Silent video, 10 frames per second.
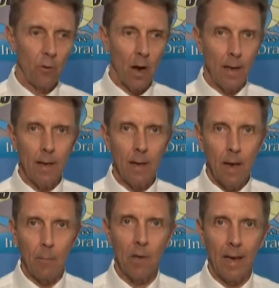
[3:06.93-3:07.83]
try to get an
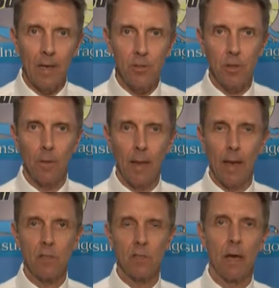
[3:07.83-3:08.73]
application in the
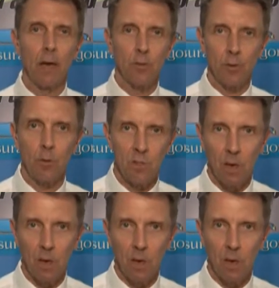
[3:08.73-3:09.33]
hands of that insurance